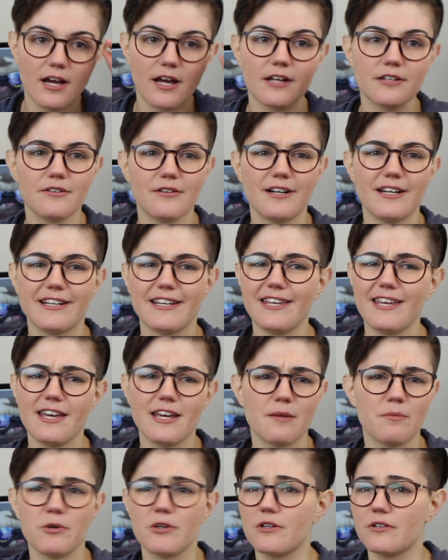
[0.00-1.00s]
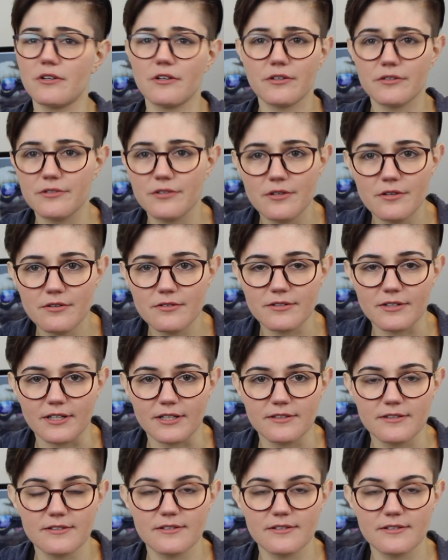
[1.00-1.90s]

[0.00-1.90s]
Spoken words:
and you're like, yeah, but you're not going to use it.